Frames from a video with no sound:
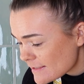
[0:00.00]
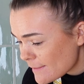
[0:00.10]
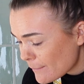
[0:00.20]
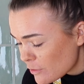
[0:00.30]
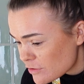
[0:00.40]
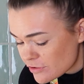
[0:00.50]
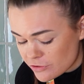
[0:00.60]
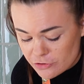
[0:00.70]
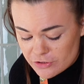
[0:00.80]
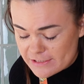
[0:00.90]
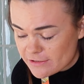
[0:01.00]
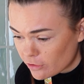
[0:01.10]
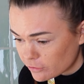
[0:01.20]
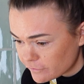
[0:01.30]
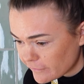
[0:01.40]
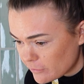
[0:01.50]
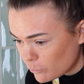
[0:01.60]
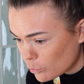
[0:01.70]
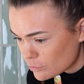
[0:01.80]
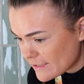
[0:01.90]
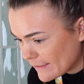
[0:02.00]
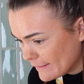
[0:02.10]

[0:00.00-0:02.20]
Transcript: supposed to dissolve in water?